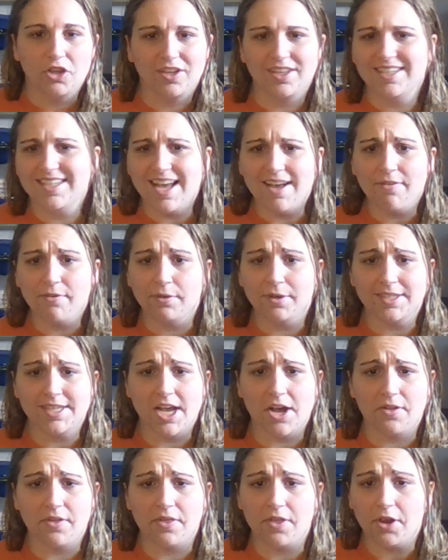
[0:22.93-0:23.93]
you can definitely
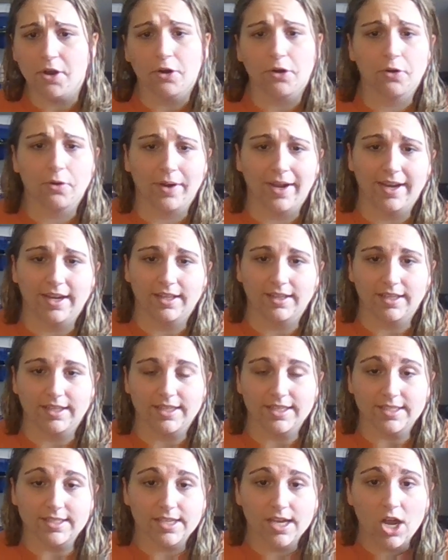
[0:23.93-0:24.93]
tell that they are creating like
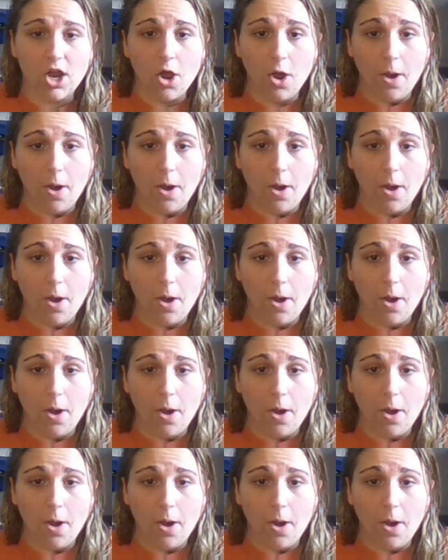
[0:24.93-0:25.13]
this